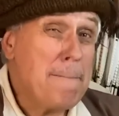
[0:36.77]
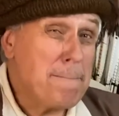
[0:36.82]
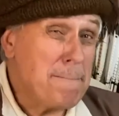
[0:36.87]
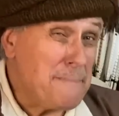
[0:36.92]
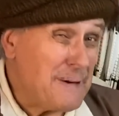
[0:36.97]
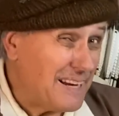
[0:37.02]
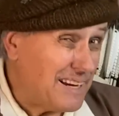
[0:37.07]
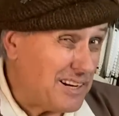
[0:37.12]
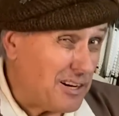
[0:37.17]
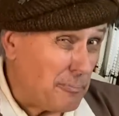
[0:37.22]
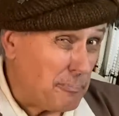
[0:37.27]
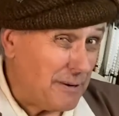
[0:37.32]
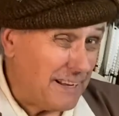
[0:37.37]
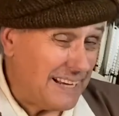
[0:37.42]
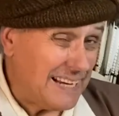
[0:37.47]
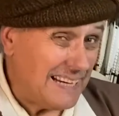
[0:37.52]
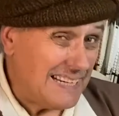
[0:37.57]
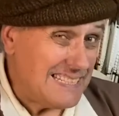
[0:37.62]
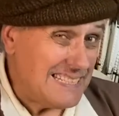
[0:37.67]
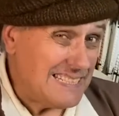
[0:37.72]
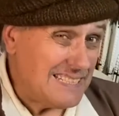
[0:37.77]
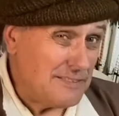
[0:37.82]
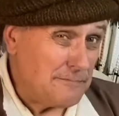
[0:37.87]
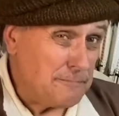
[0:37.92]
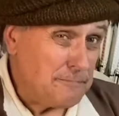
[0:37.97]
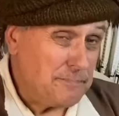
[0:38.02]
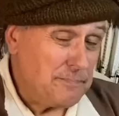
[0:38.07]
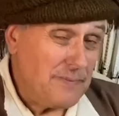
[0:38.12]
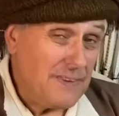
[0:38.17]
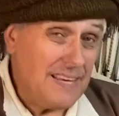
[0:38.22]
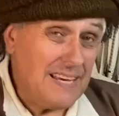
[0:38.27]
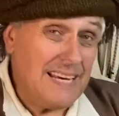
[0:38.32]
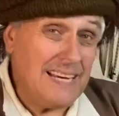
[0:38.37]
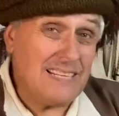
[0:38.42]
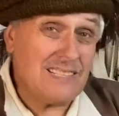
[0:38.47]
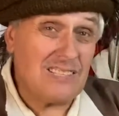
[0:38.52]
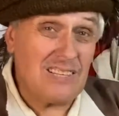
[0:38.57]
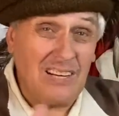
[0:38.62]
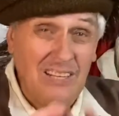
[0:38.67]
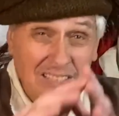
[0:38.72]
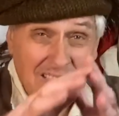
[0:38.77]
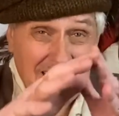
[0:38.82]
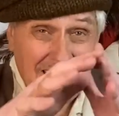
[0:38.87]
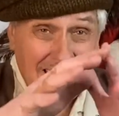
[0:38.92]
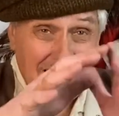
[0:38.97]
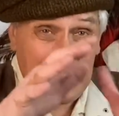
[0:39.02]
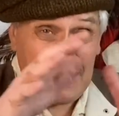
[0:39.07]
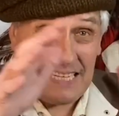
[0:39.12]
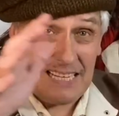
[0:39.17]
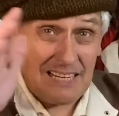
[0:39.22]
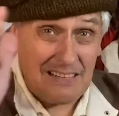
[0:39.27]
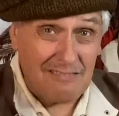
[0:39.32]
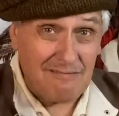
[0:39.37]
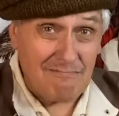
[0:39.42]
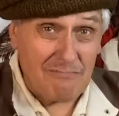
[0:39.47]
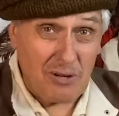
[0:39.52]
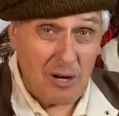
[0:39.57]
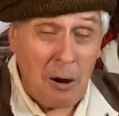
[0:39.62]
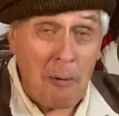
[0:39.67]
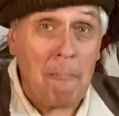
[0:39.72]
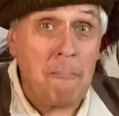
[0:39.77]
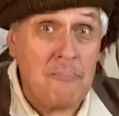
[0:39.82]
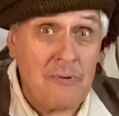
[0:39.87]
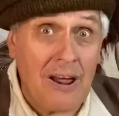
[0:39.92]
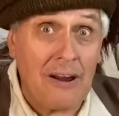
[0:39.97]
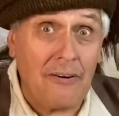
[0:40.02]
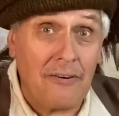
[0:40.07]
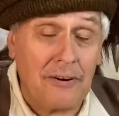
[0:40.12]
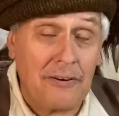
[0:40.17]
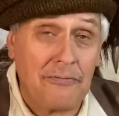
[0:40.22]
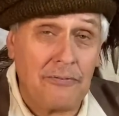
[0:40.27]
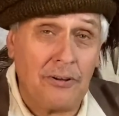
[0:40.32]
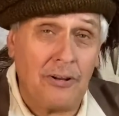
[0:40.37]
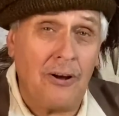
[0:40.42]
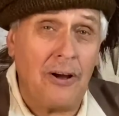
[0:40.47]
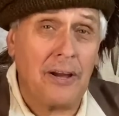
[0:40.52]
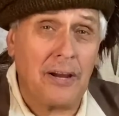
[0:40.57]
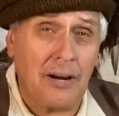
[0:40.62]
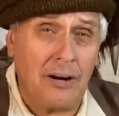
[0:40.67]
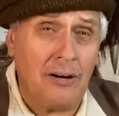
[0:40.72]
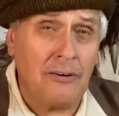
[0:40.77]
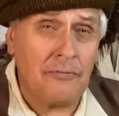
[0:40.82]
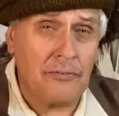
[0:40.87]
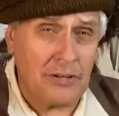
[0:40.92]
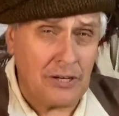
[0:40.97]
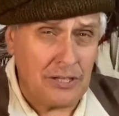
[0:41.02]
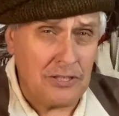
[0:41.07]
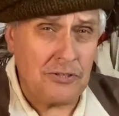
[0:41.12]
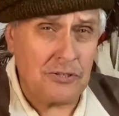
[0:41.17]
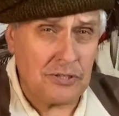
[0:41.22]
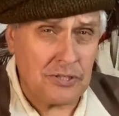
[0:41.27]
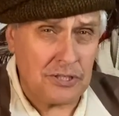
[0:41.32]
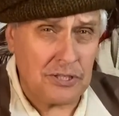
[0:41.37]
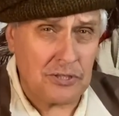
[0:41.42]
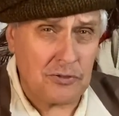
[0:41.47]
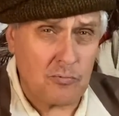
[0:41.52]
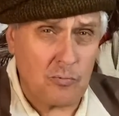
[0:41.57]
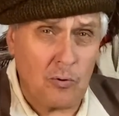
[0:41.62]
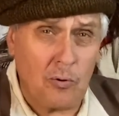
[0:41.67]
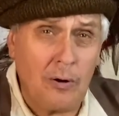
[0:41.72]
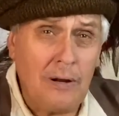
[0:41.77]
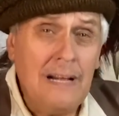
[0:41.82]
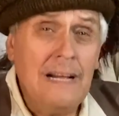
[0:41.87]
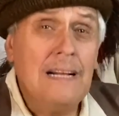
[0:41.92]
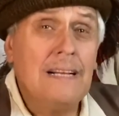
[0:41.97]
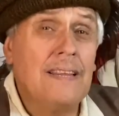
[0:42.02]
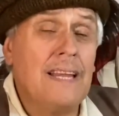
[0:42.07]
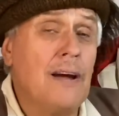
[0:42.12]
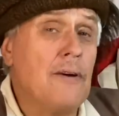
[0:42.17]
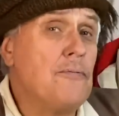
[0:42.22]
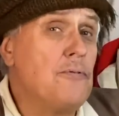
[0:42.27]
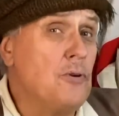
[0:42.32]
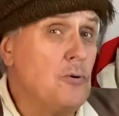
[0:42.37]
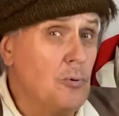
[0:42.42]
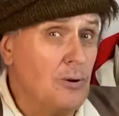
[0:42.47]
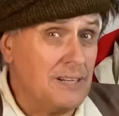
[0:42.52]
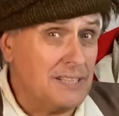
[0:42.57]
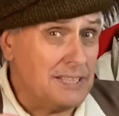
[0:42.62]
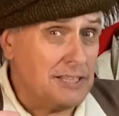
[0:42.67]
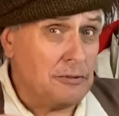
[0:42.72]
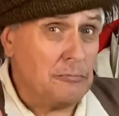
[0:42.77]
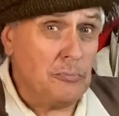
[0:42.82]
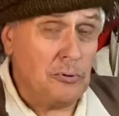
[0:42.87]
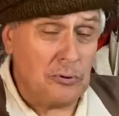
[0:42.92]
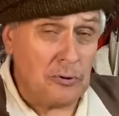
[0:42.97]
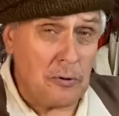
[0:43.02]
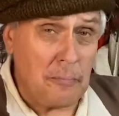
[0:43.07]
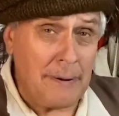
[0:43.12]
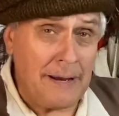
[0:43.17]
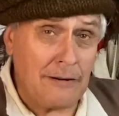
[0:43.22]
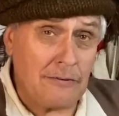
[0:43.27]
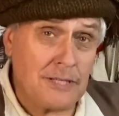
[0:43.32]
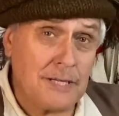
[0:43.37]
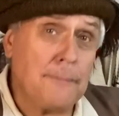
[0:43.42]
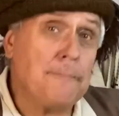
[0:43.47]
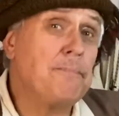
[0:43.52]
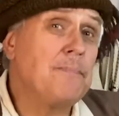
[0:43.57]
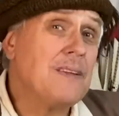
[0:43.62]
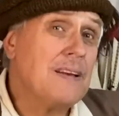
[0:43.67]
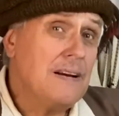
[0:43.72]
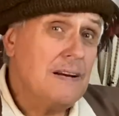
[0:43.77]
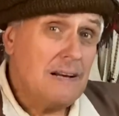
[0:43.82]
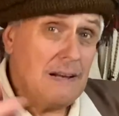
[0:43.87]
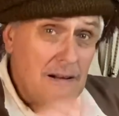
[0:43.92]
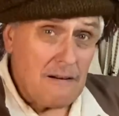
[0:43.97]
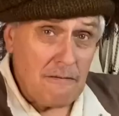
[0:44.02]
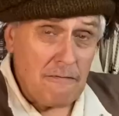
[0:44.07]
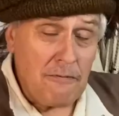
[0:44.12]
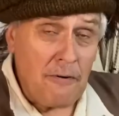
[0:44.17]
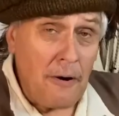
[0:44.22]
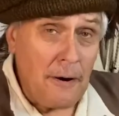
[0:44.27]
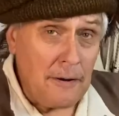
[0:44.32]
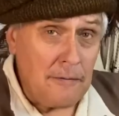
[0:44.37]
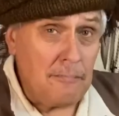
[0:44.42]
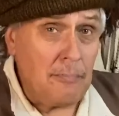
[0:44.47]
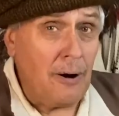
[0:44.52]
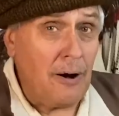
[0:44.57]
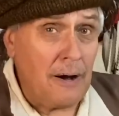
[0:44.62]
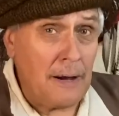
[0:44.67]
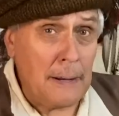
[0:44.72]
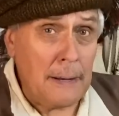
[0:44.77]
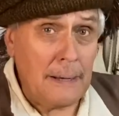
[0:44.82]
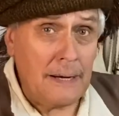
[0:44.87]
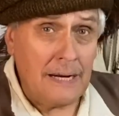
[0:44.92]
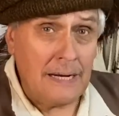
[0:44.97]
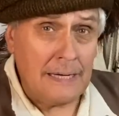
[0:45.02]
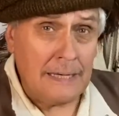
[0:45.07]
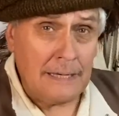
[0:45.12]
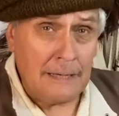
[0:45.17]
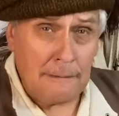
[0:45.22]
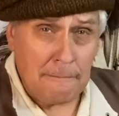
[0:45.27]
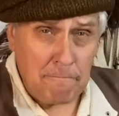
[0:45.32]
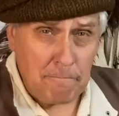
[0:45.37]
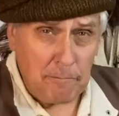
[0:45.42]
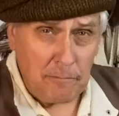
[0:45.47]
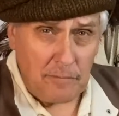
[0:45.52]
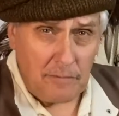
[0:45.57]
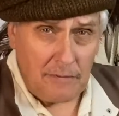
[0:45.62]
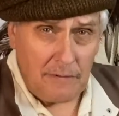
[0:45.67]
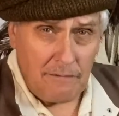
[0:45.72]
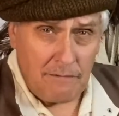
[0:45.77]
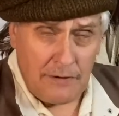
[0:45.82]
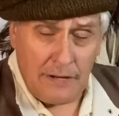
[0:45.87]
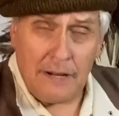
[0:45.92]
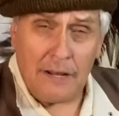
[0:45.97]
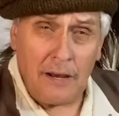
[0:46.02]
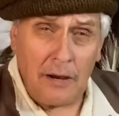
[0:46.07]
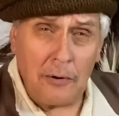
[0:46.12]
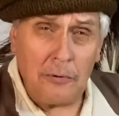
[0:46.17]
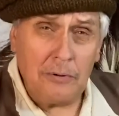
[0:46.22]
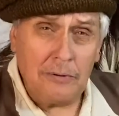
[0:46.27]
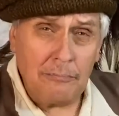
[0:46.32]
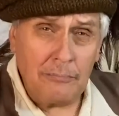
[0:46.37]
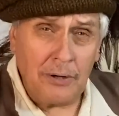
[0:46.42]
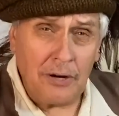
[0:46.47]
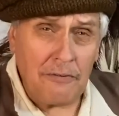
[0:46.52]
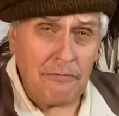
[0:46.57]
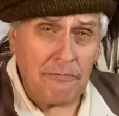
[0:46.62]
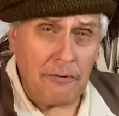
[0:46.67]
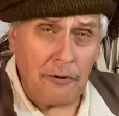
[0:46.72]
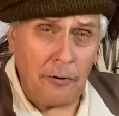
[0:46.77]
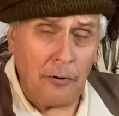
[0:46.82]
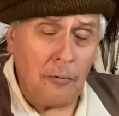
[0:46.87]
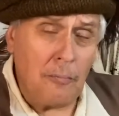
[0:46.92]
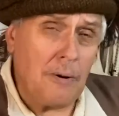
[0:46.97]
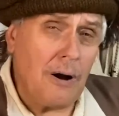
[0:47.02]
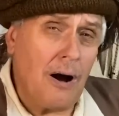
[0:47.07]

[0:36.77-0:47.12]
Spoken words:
bit complicated. It's under the umbrella, if you like, of the Hundred Years' War. Now, if you want to know more about it, find my video, my film,